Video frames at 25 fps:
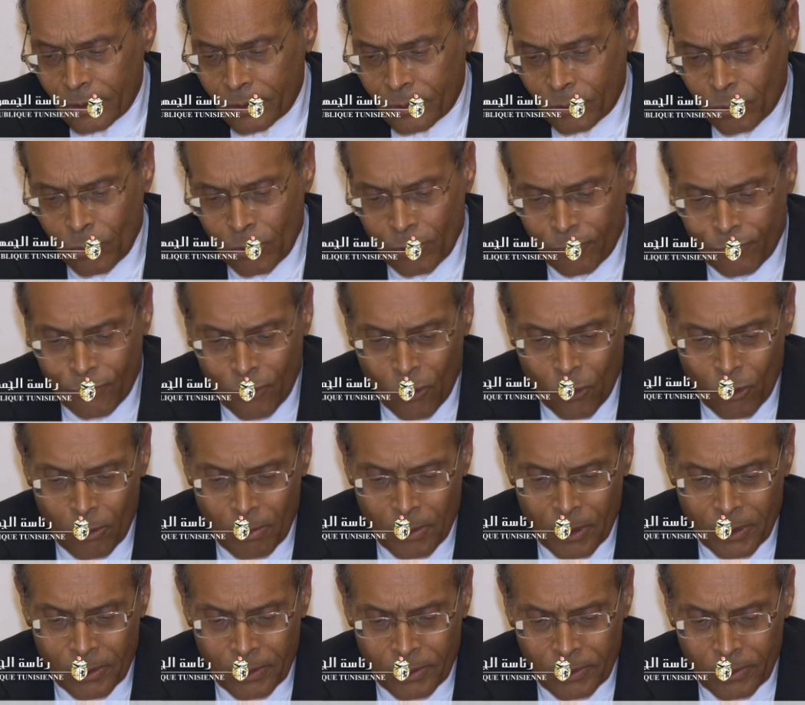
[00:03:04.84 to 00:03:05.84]
to the
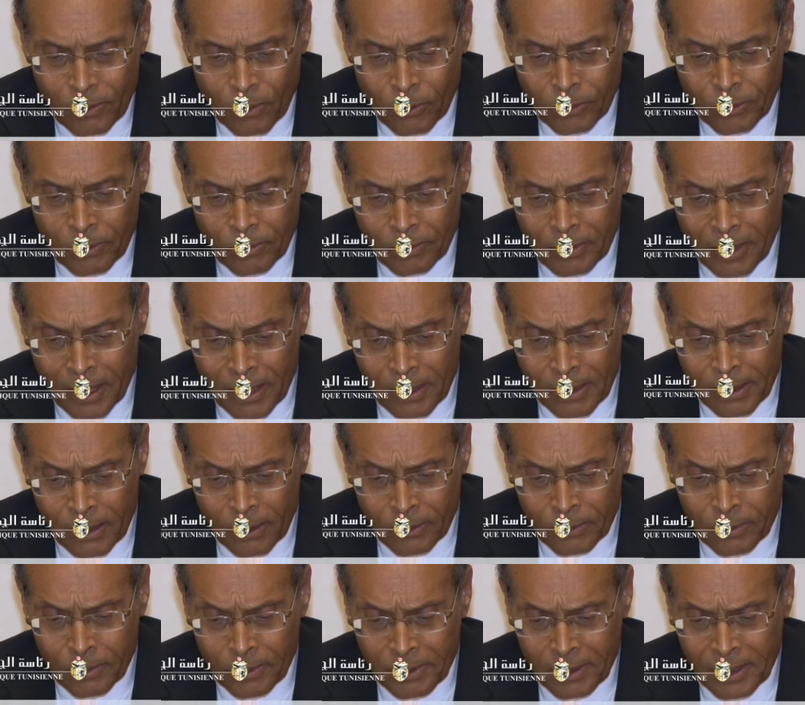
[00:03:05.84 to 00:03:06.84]
former
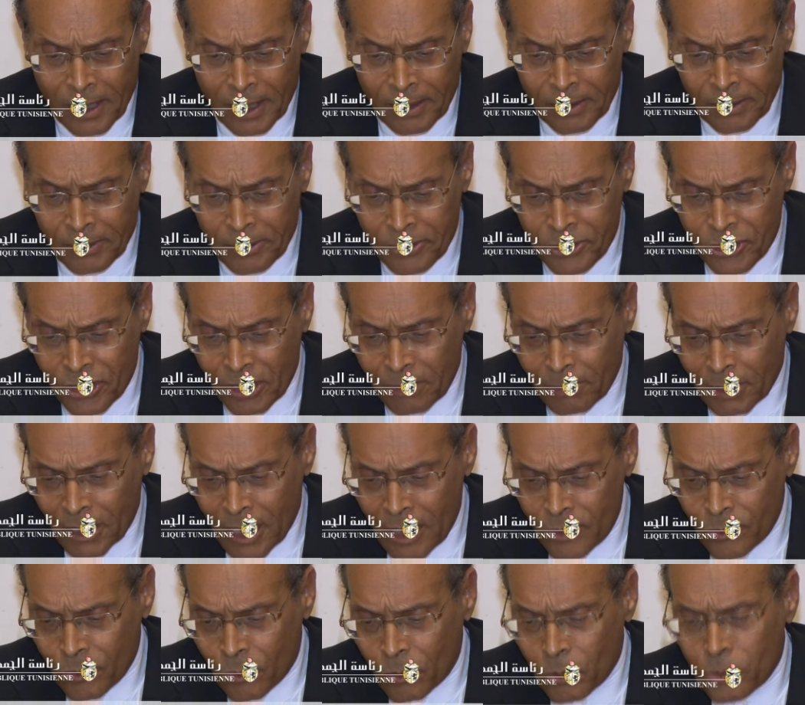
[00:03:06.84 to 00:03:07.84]
authoritarian regime, it
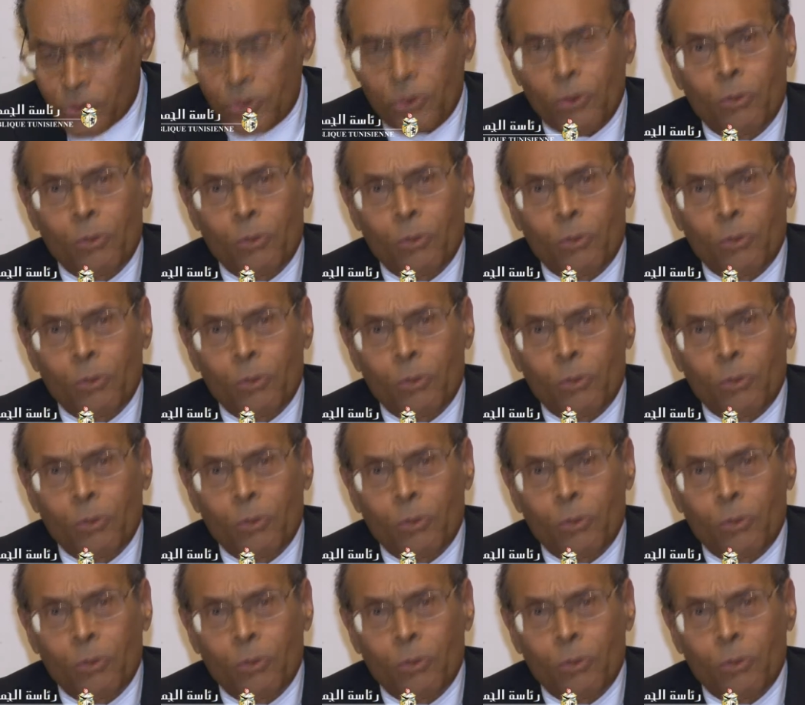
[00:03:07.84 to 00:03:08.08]
has also